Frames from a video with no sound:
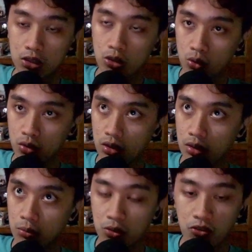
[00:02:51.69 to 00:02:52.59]
So
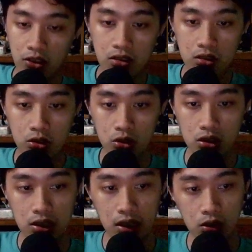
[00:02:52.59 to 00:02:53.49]
it prevents your
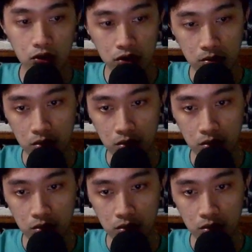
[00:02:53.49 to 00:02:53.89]
town from